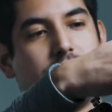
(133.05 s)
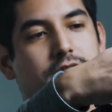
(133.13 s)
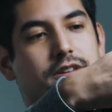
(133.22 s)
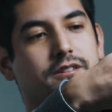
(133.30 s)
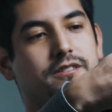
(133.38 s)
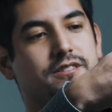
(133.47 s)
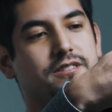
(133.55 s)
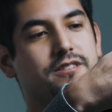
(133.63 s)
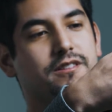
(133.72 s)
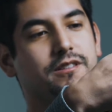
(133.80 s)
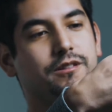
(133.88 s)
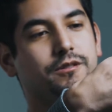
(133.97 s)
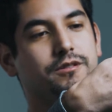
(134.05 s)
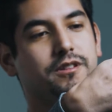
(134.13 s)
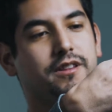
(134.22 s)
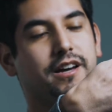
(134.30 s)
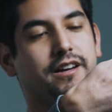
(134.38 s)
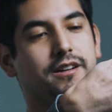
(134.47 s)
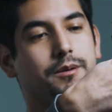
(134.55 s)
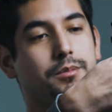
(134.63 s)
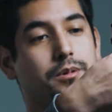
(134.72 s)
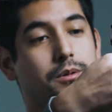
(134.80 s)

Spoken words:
gonna loosen that up.